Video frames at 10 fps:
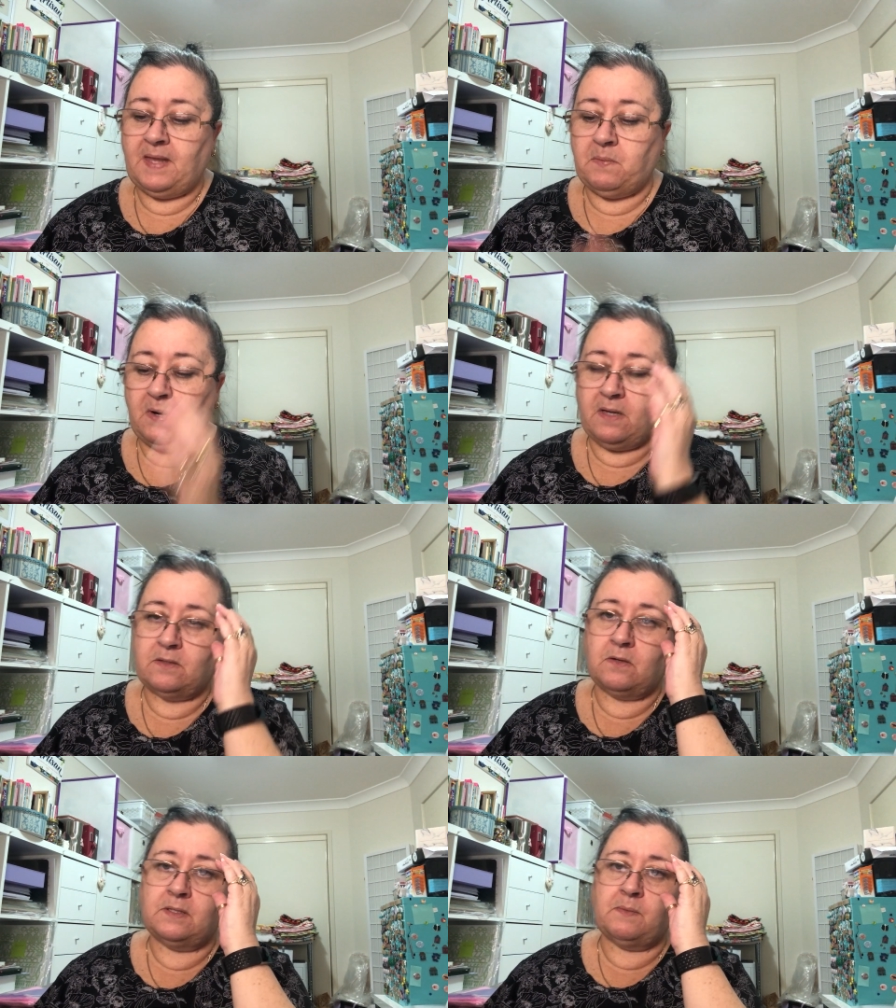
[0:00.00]
And when I
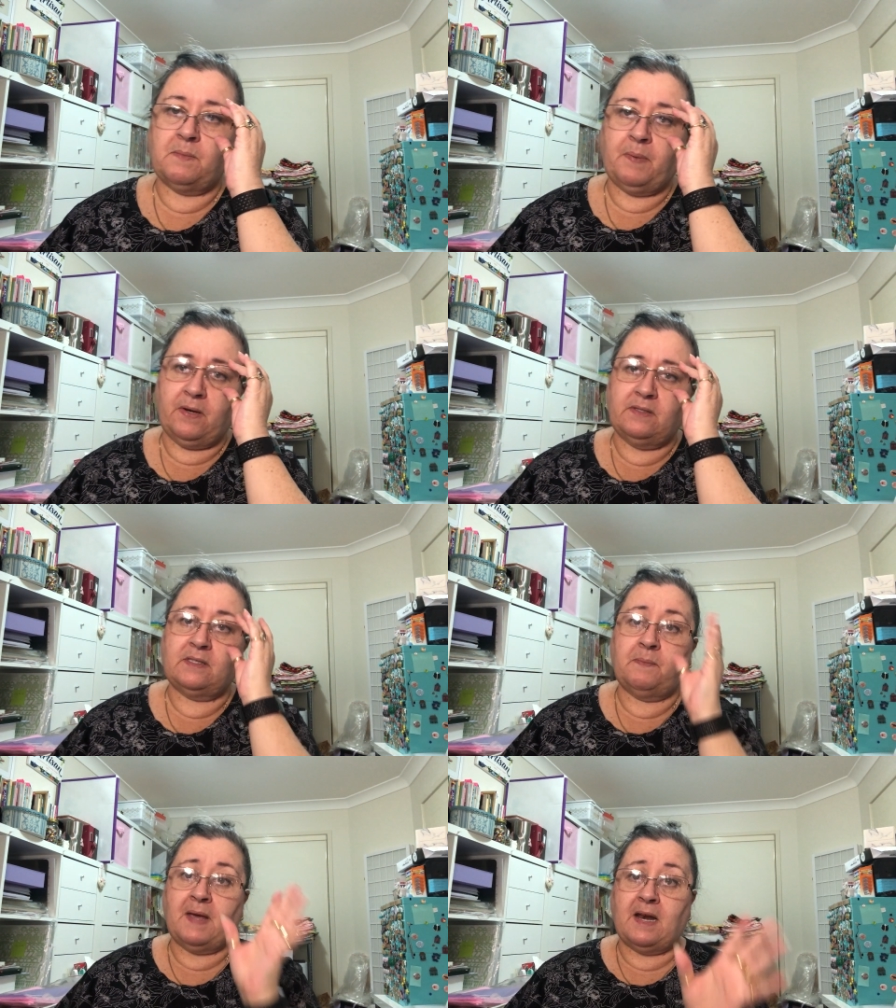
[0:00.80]
saw someone
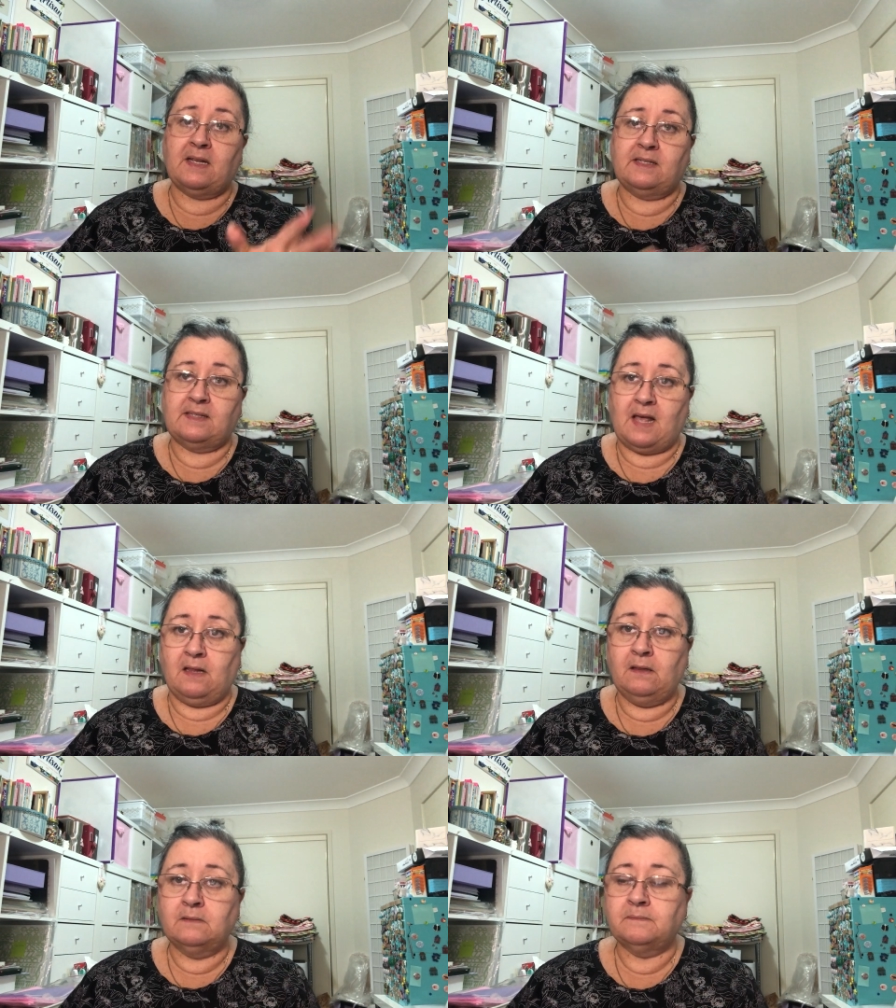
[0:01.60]
post about a
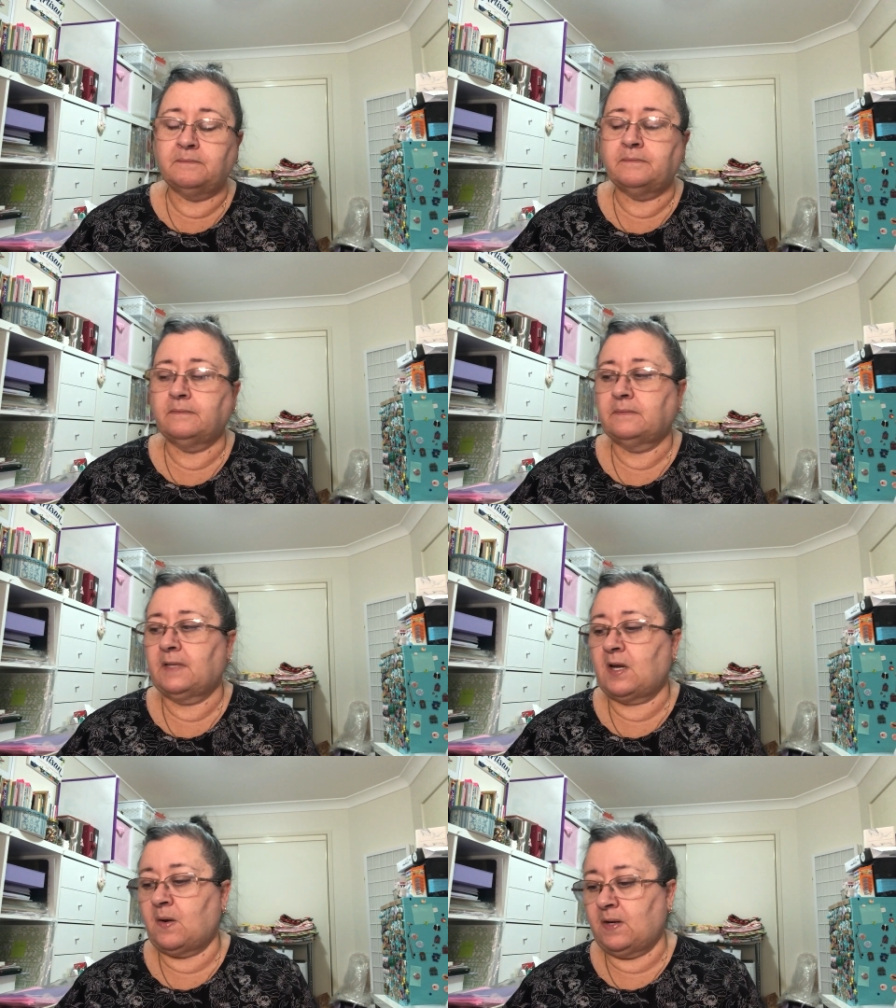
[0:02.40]
sale
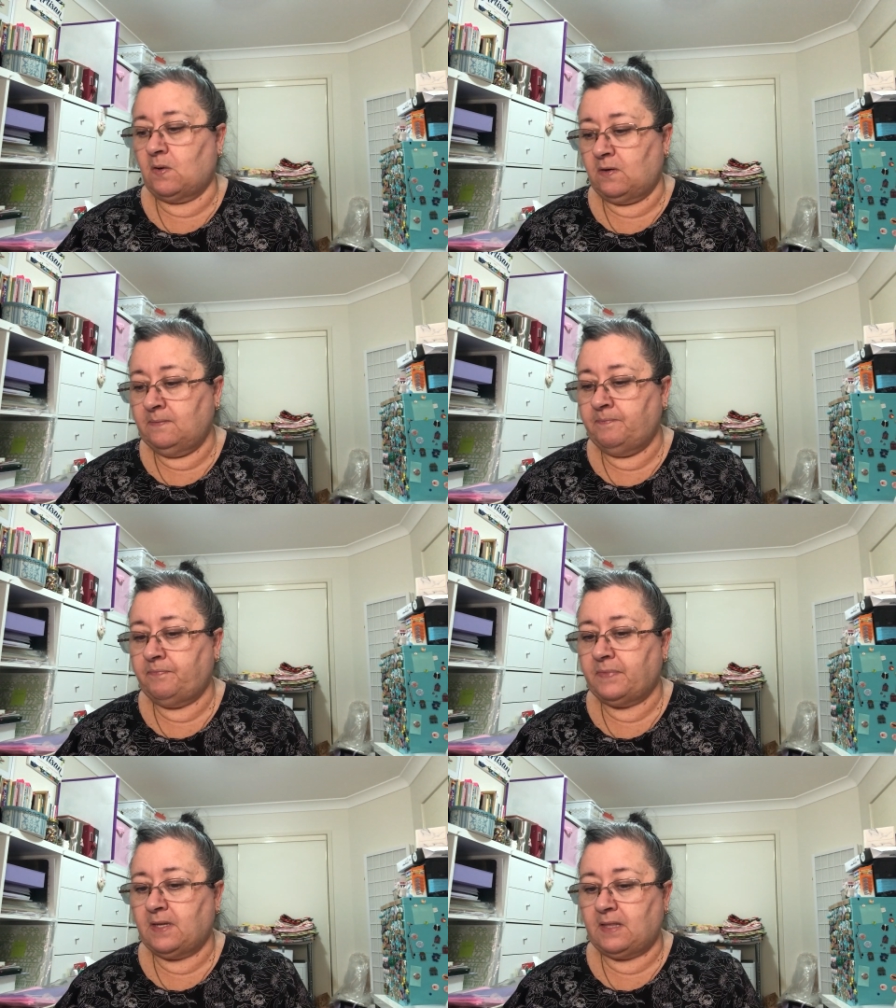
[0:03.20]
going on,
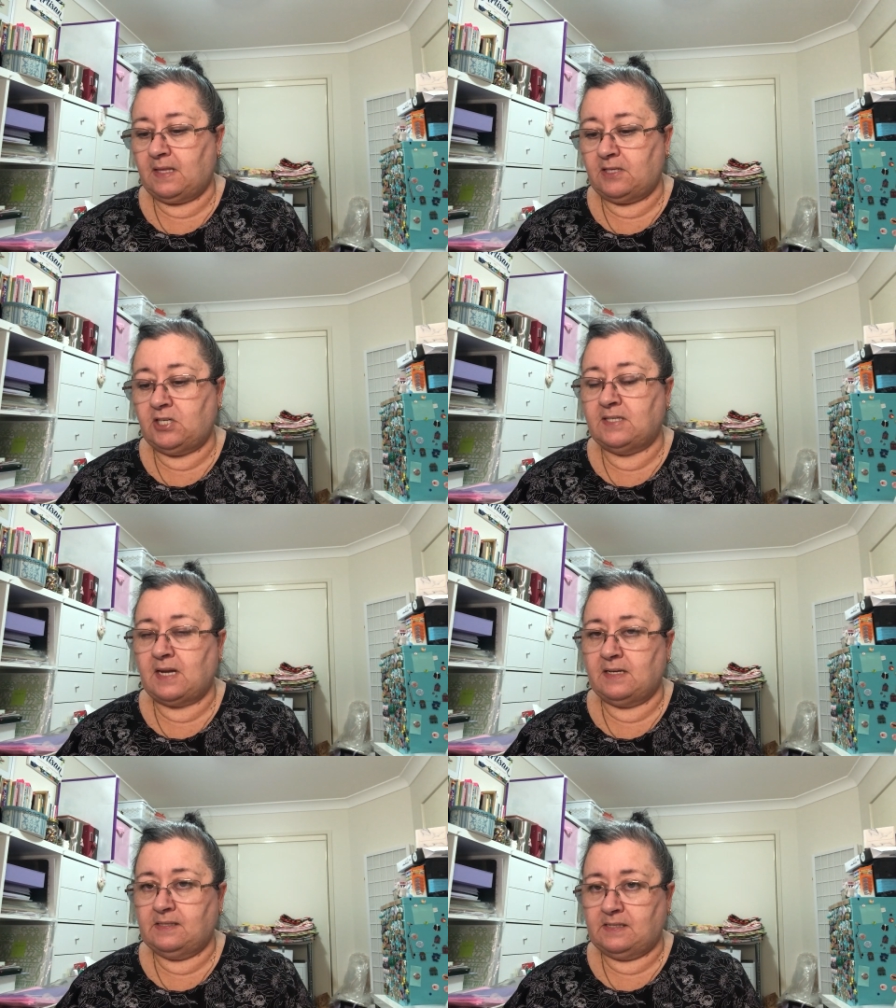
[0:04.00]
that she's
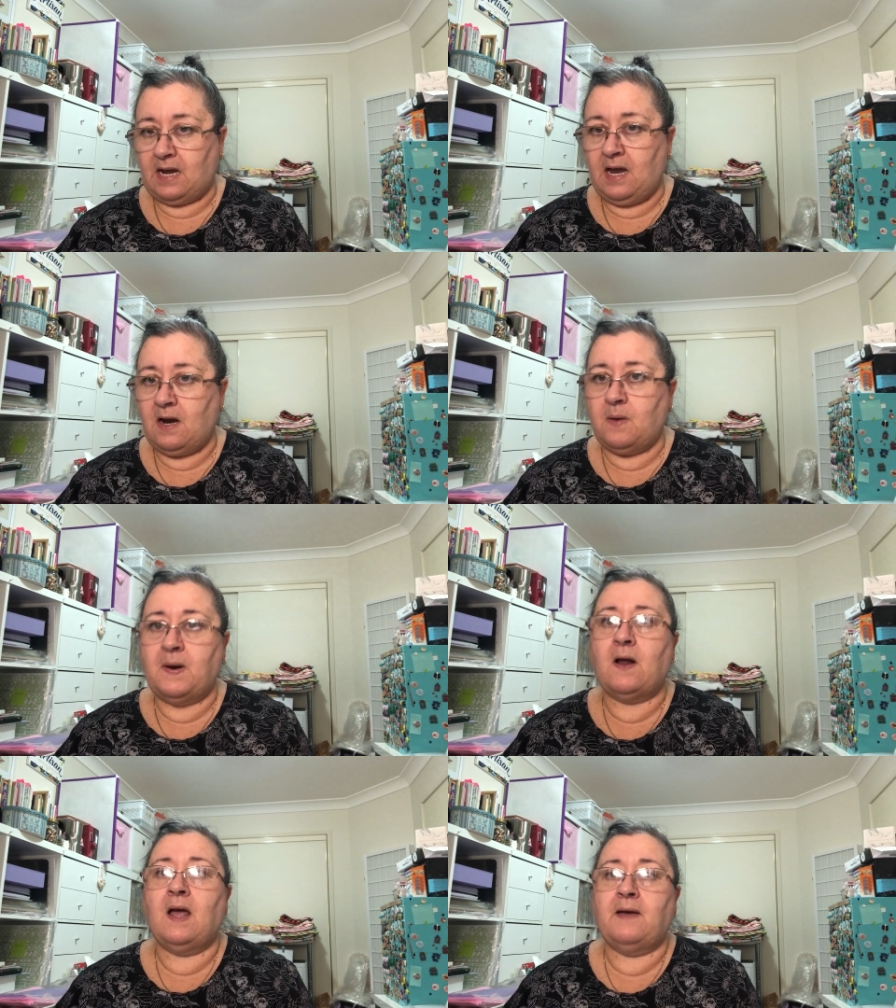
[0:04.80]
going to start, I
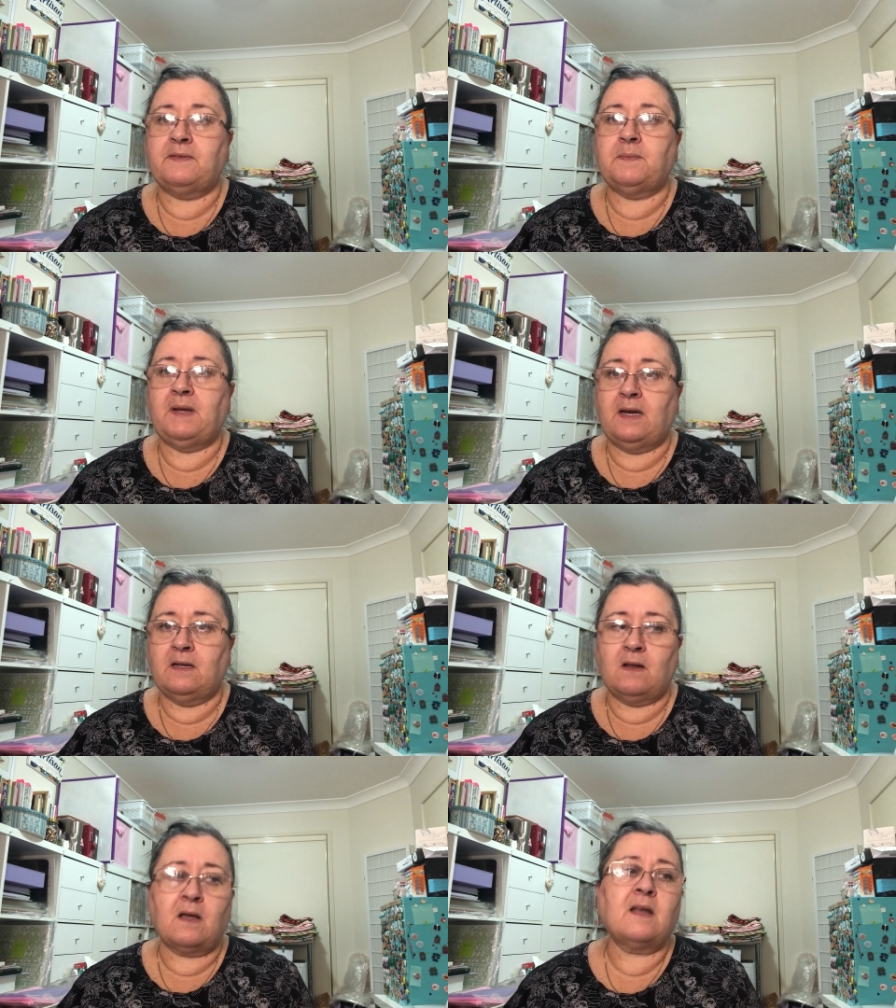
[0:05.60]
went, I have to be in
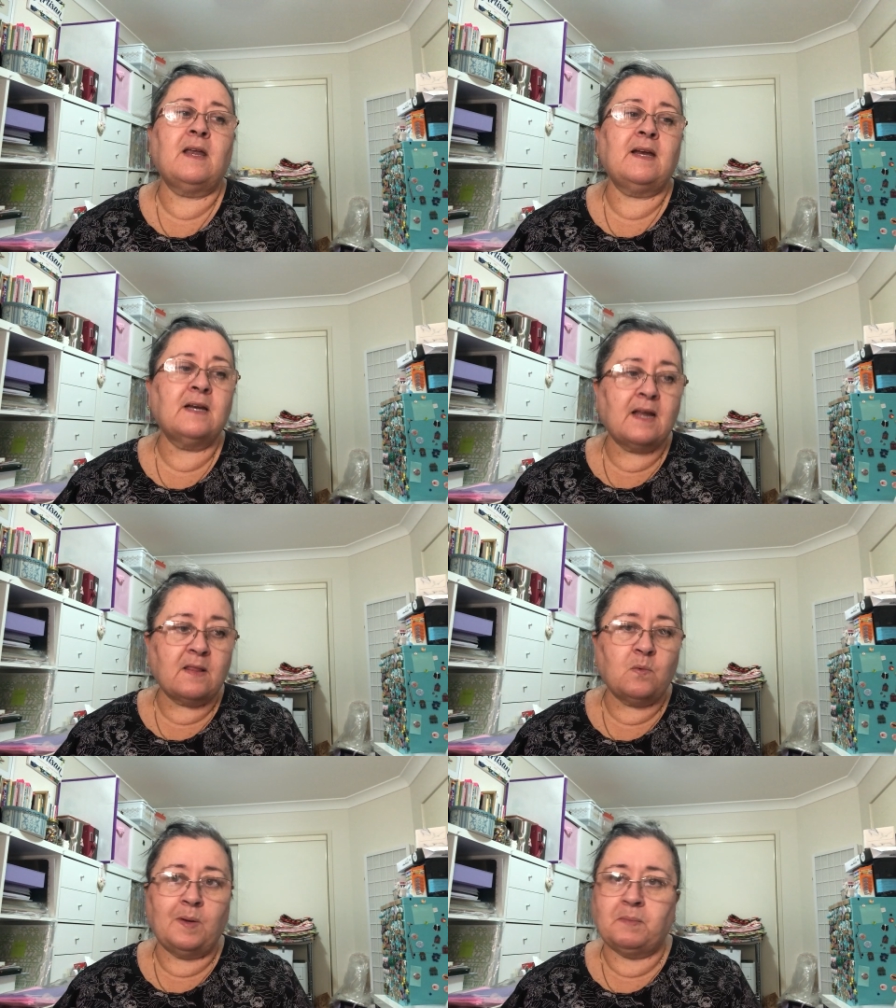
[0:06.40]
it. Like, I need
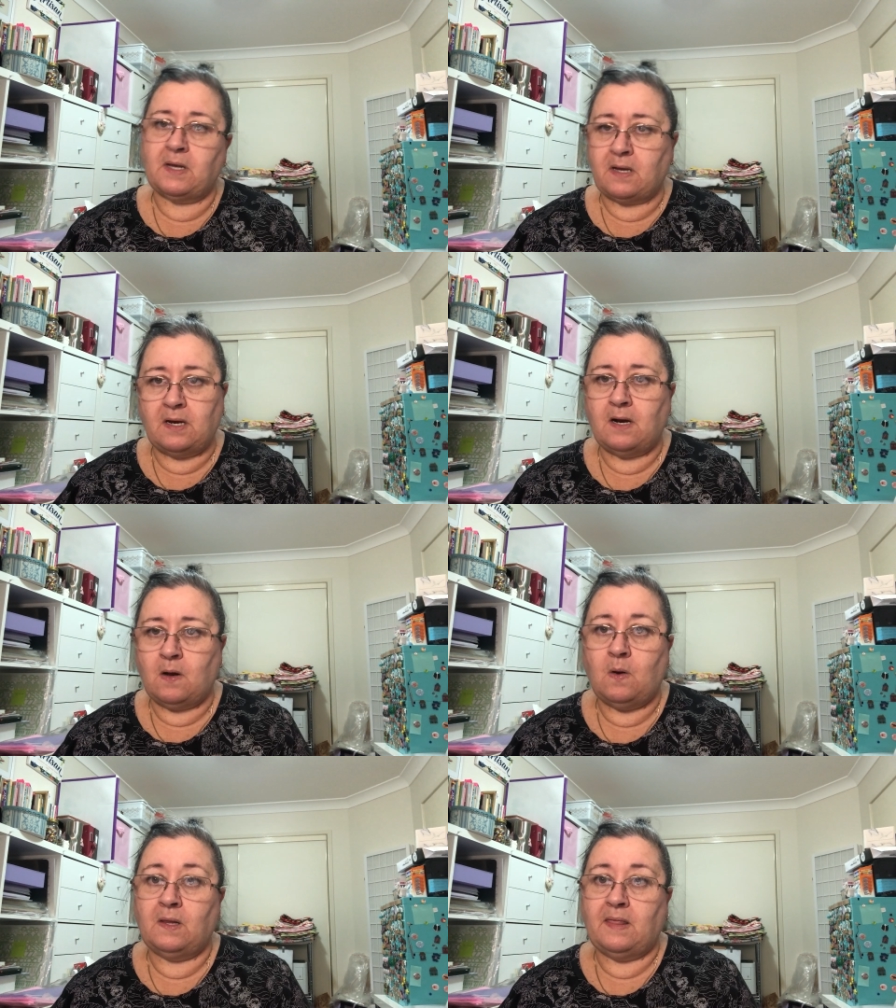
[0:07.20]
another whip, like I need a
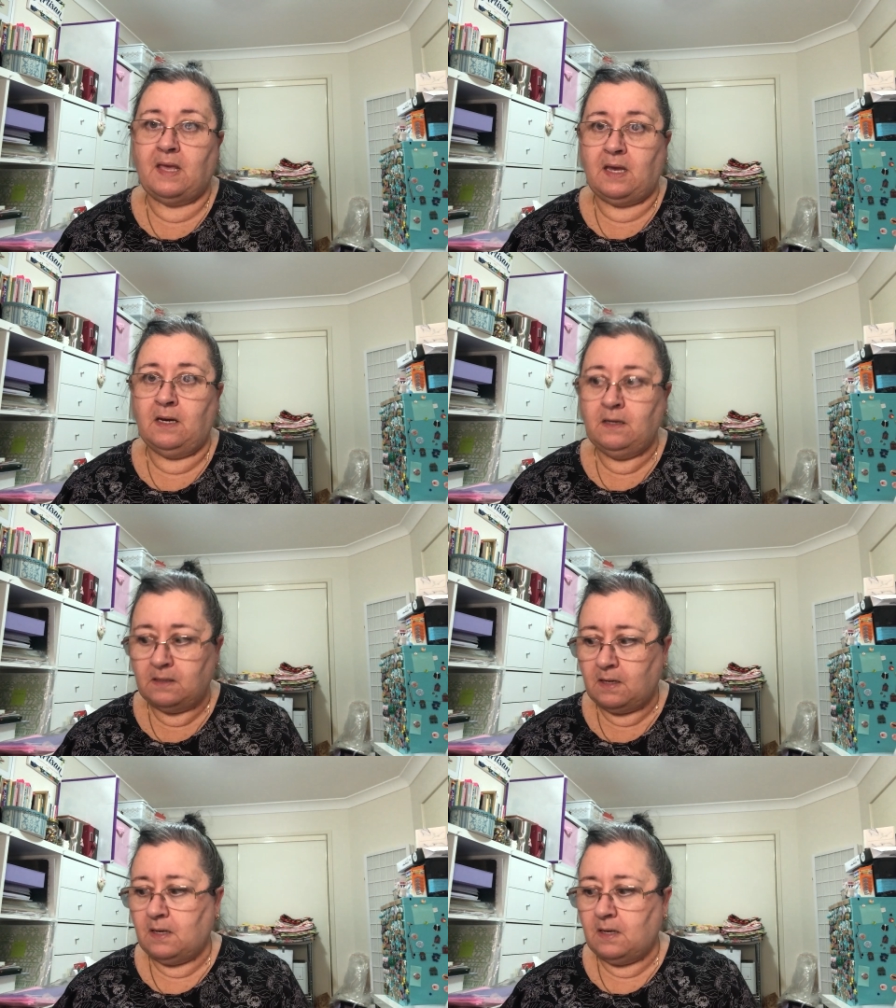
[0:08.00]
hole in the head.